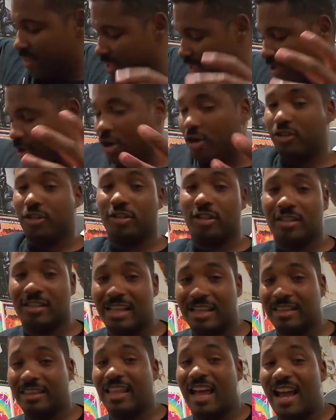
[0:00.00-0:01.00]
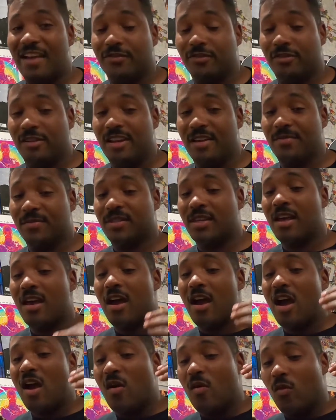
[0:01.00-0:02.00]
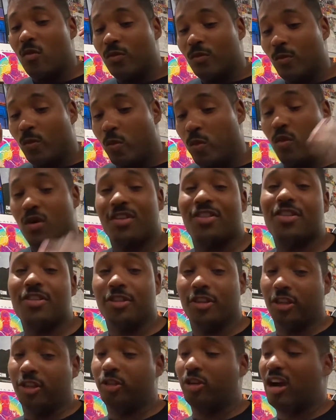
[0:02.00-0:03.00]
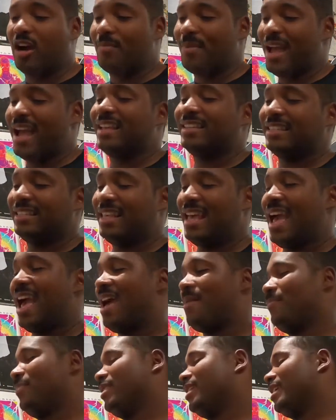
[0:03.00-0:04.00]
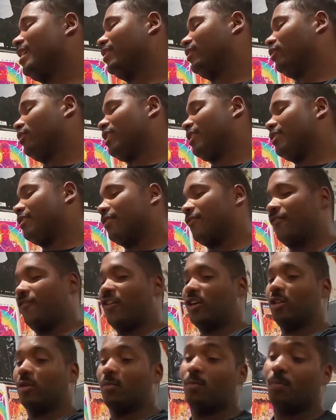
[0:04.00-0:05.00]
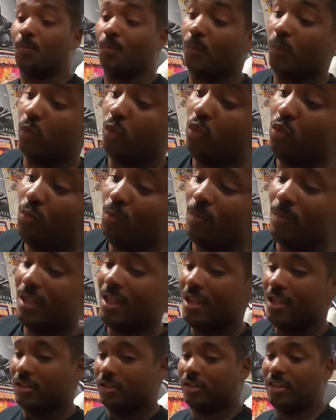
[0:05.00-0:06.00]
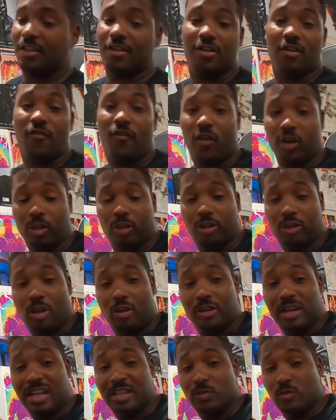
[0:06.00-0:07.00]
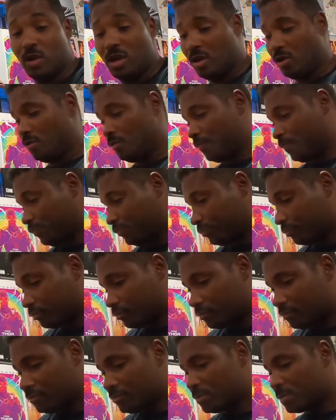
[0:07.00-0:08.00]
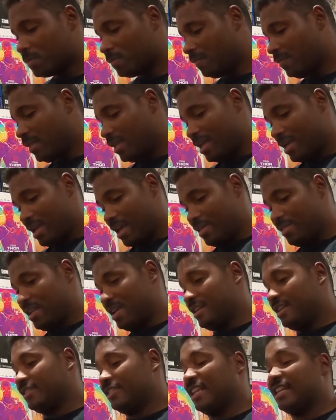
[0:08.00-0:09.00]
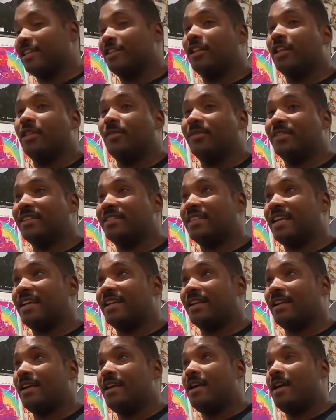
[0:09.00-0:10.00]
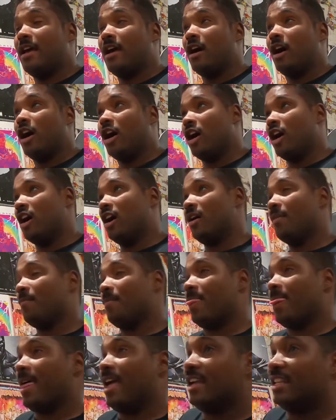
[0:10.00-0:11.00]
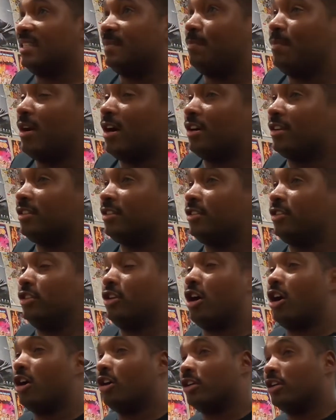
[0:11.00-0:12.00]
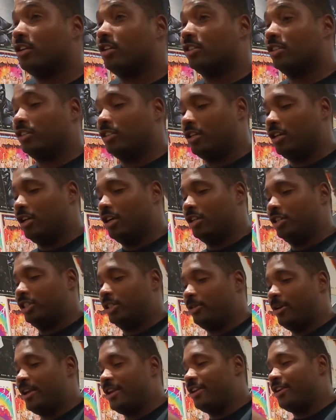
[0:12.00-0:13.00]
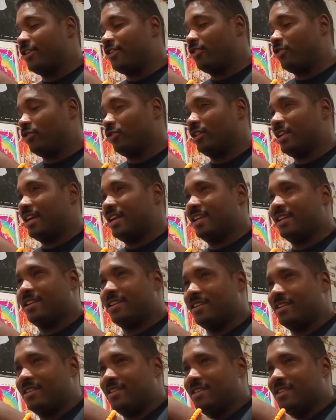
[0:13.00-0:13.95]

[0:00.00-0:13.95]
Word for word: and then he also does like live streams with the drop as it's happening, so that you can follow, so that you can follow along as well. And then there's like another one that's like um, Xbox stock uh, trader or like